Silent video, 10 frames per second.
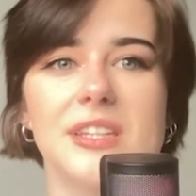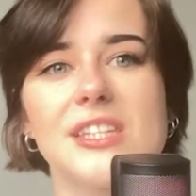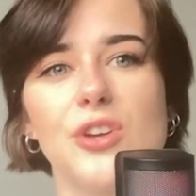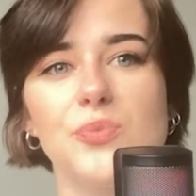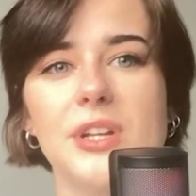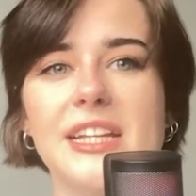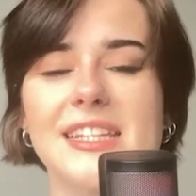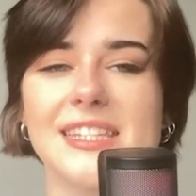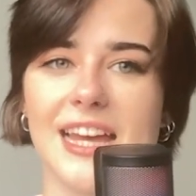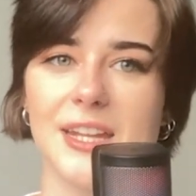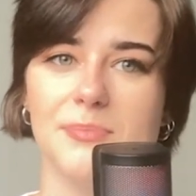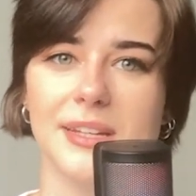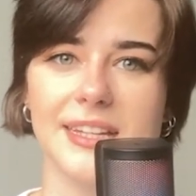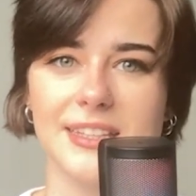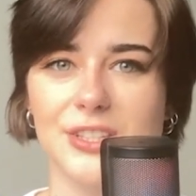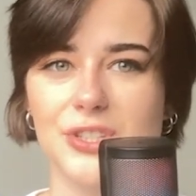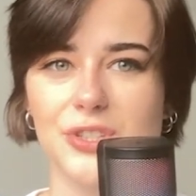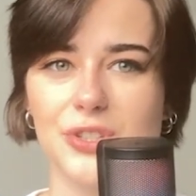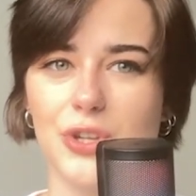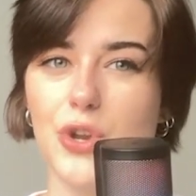not really said, but it
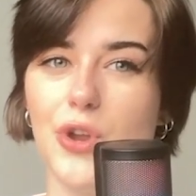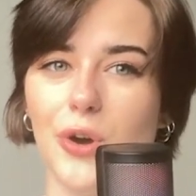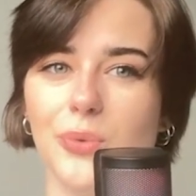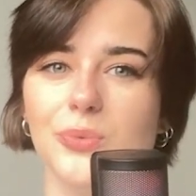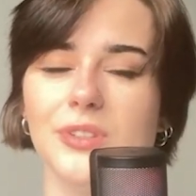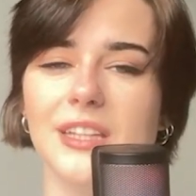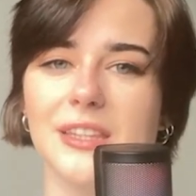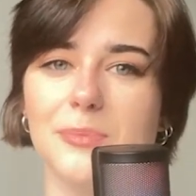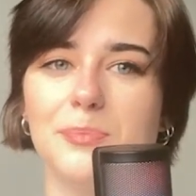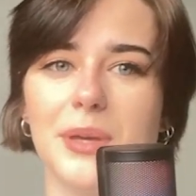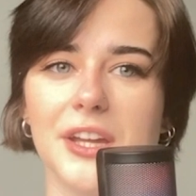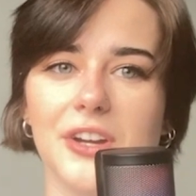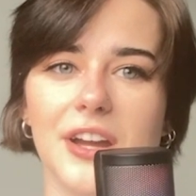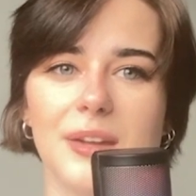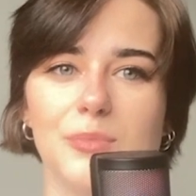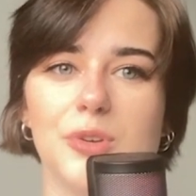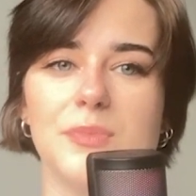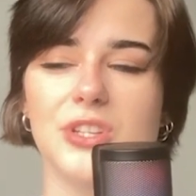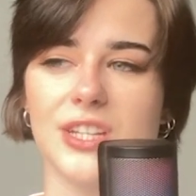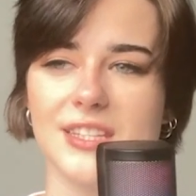is known that the bigger and more
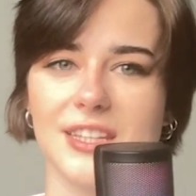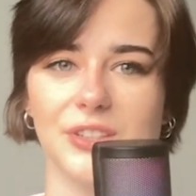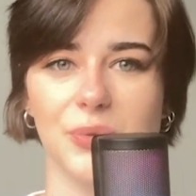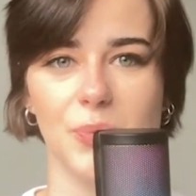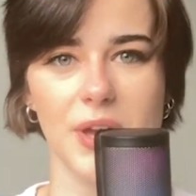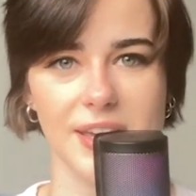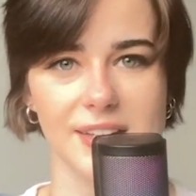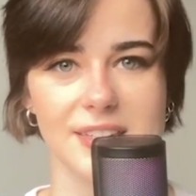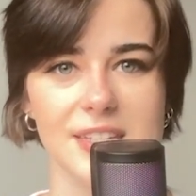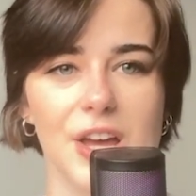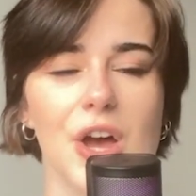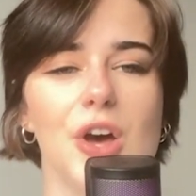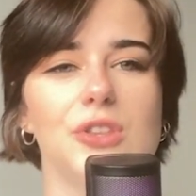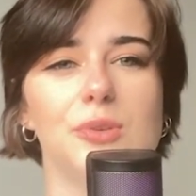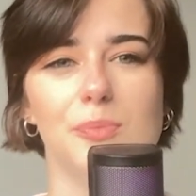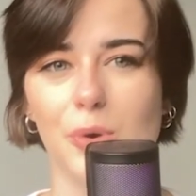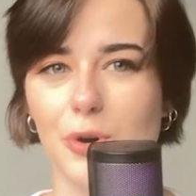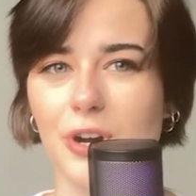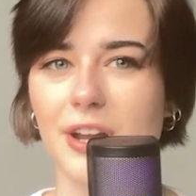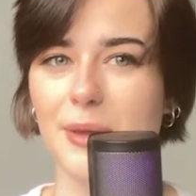majestic the wings, the
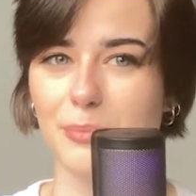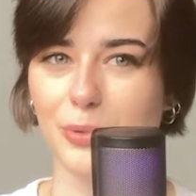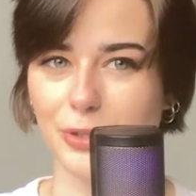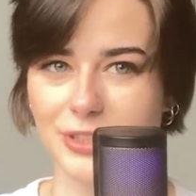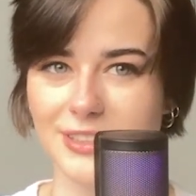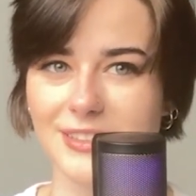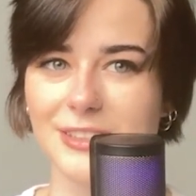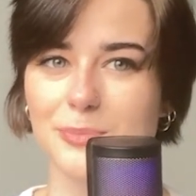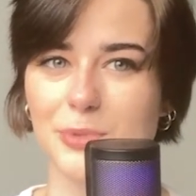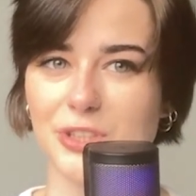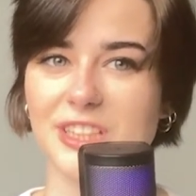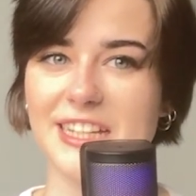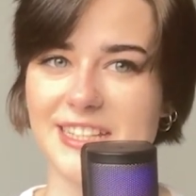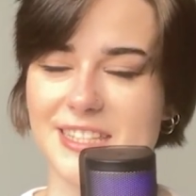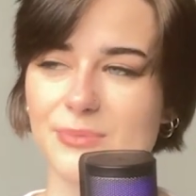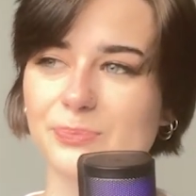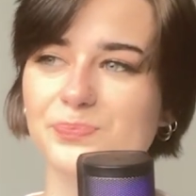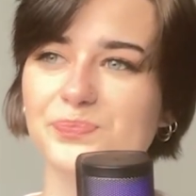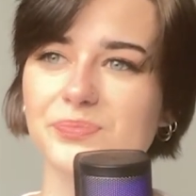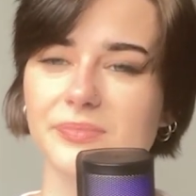more important the model is.
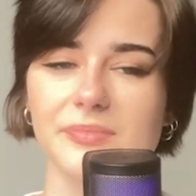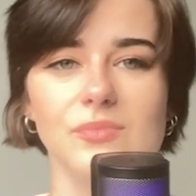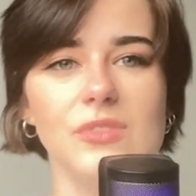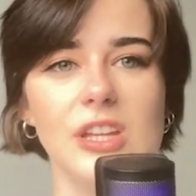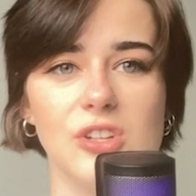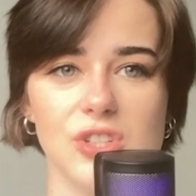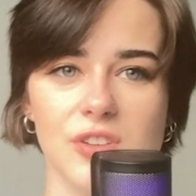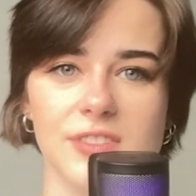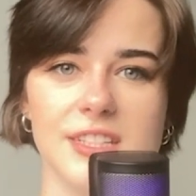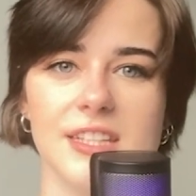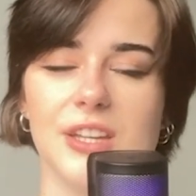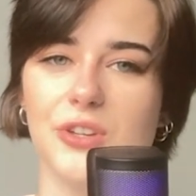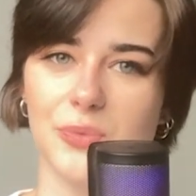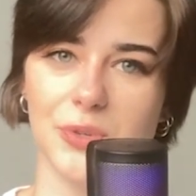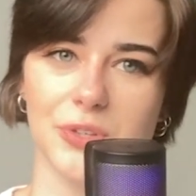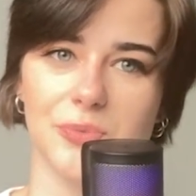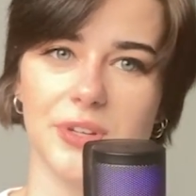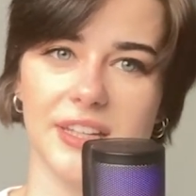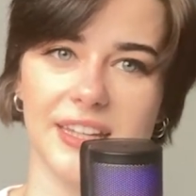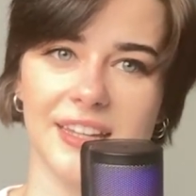Because obviously you wouldn't
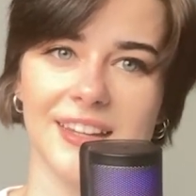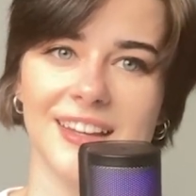really